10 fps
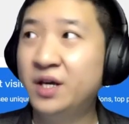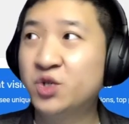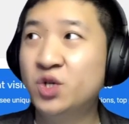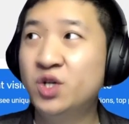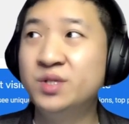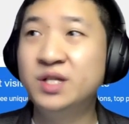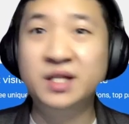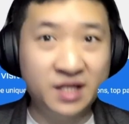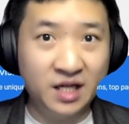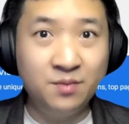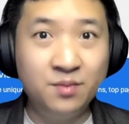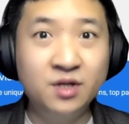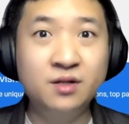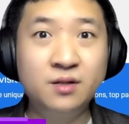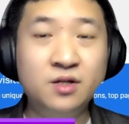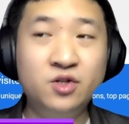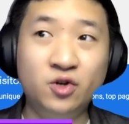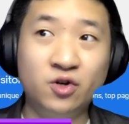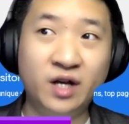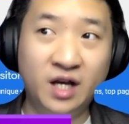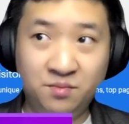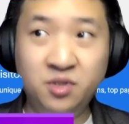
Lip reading: make sure you disable your ad